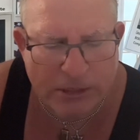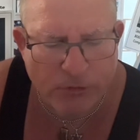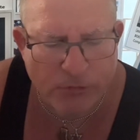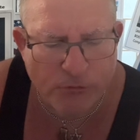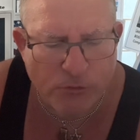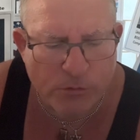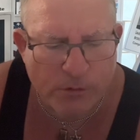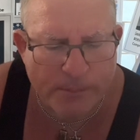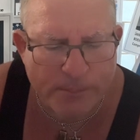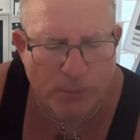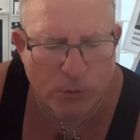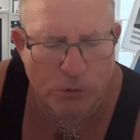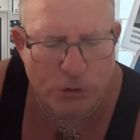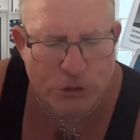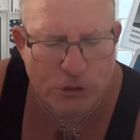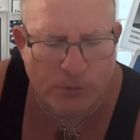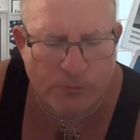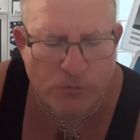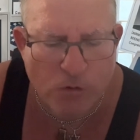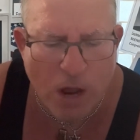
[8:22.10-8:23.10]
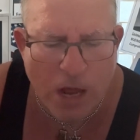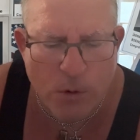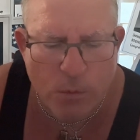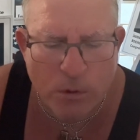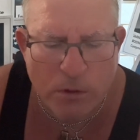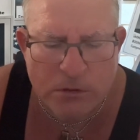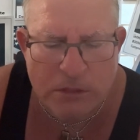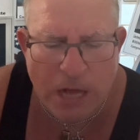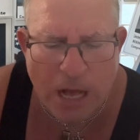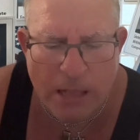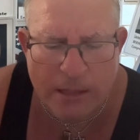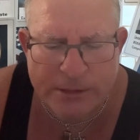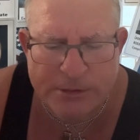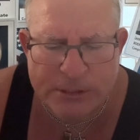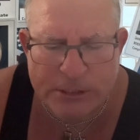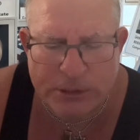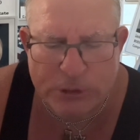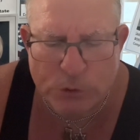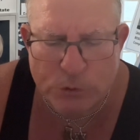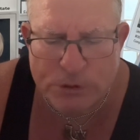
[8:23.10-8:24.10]
through the merger of Rockwell Collins
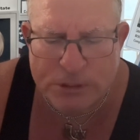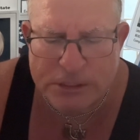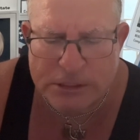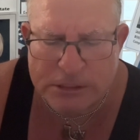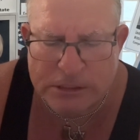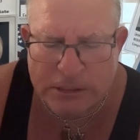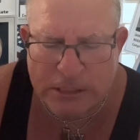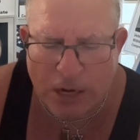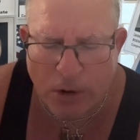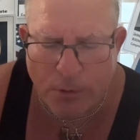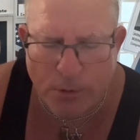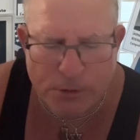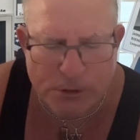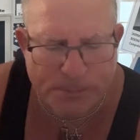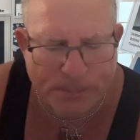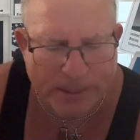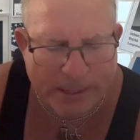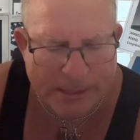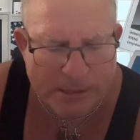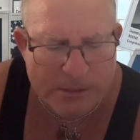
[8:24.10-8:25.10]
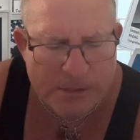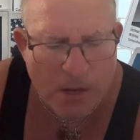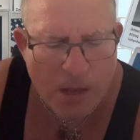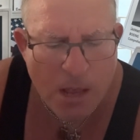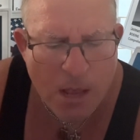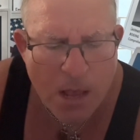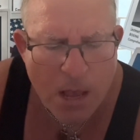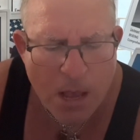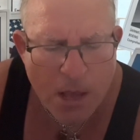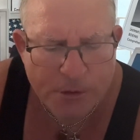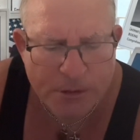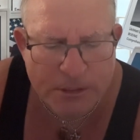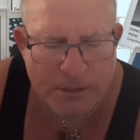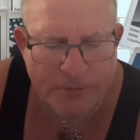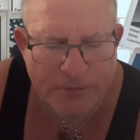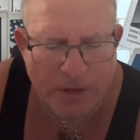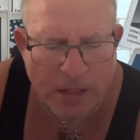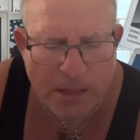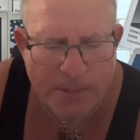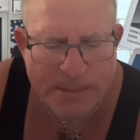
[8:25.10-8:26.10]
and UTC Aerospace. The
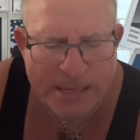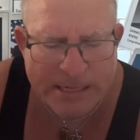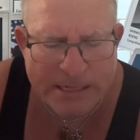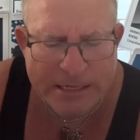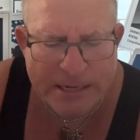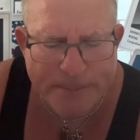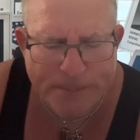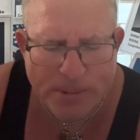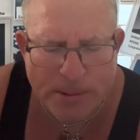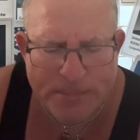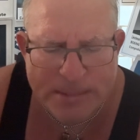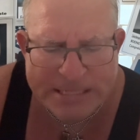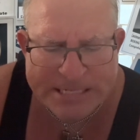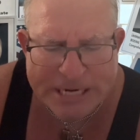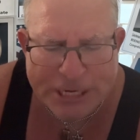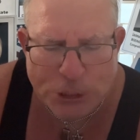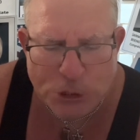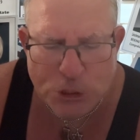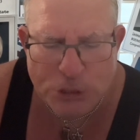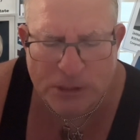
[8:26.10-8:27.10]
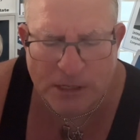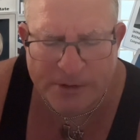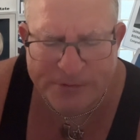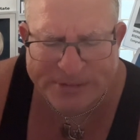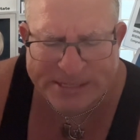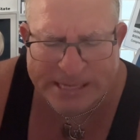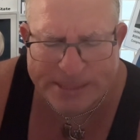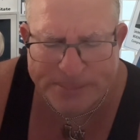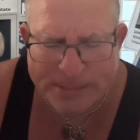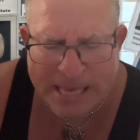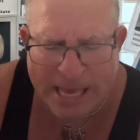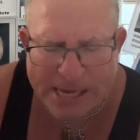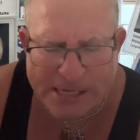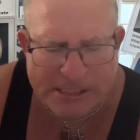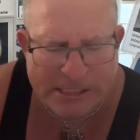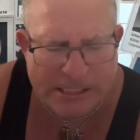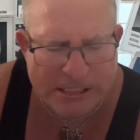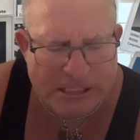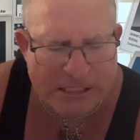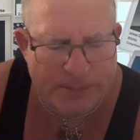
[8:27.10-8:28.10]
development and implementation of the M.KHAN
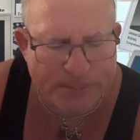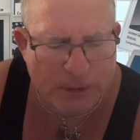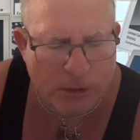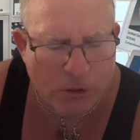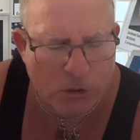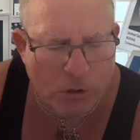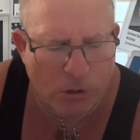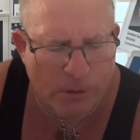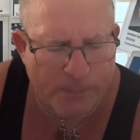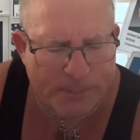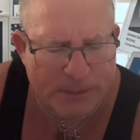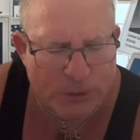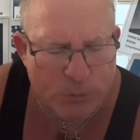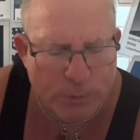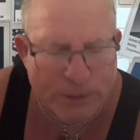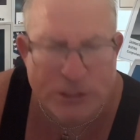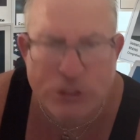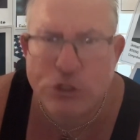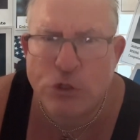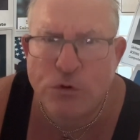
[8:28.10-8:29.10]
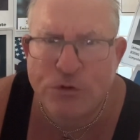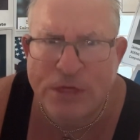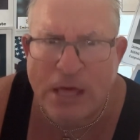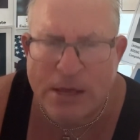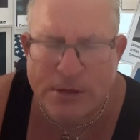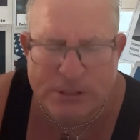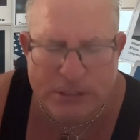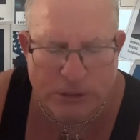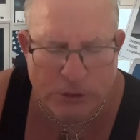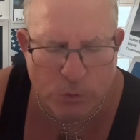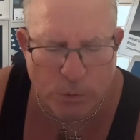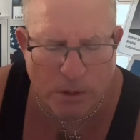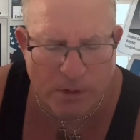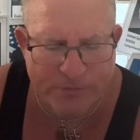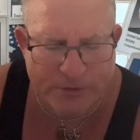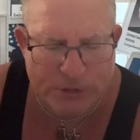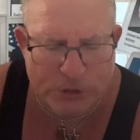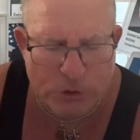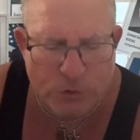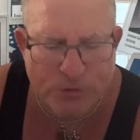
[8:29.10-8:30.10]
system occurred between 2012
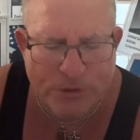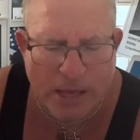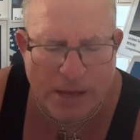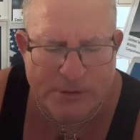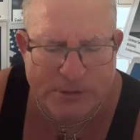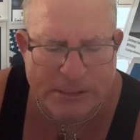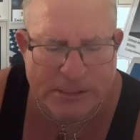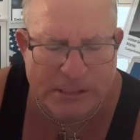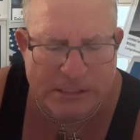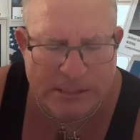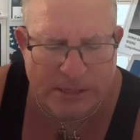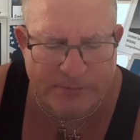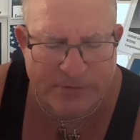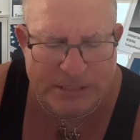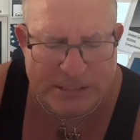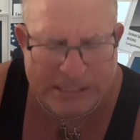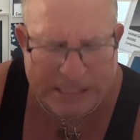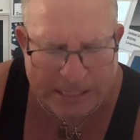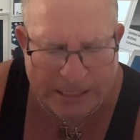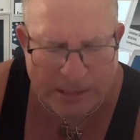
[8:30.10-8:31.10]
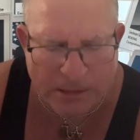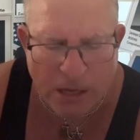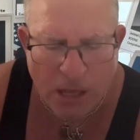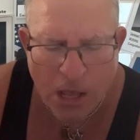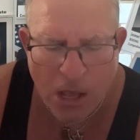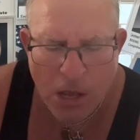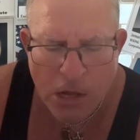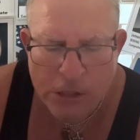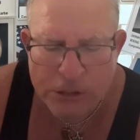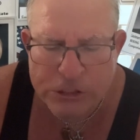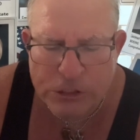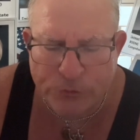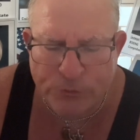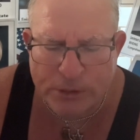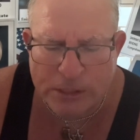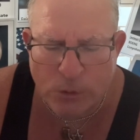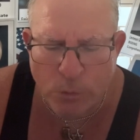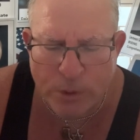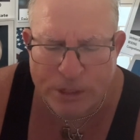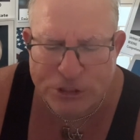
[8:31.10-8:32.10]
and 2017,
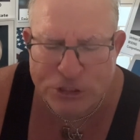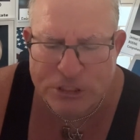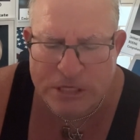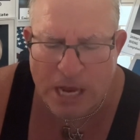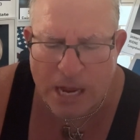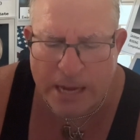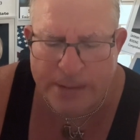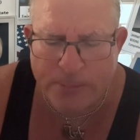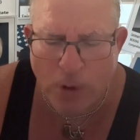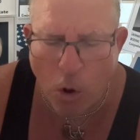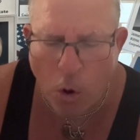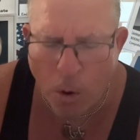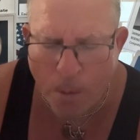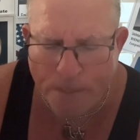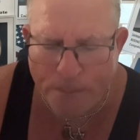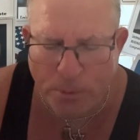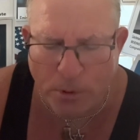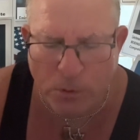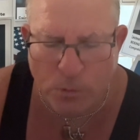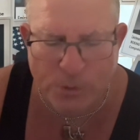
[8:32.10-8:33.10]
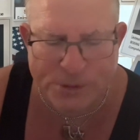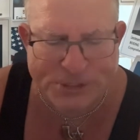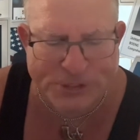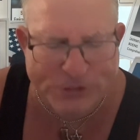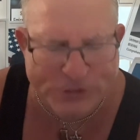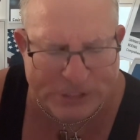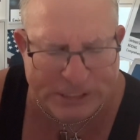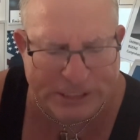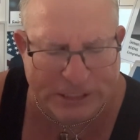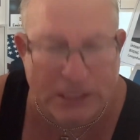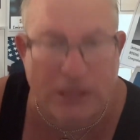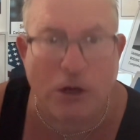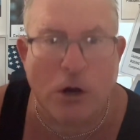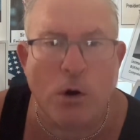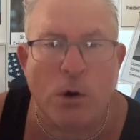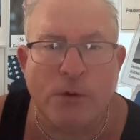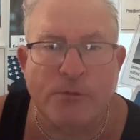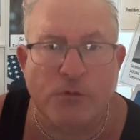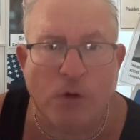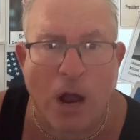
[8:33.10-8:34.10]
during which time Ortberg was
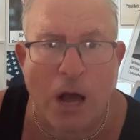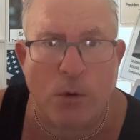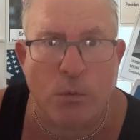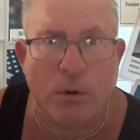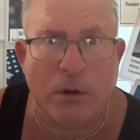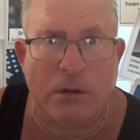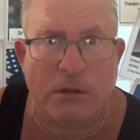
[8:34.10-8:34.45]
CEO of Rockwell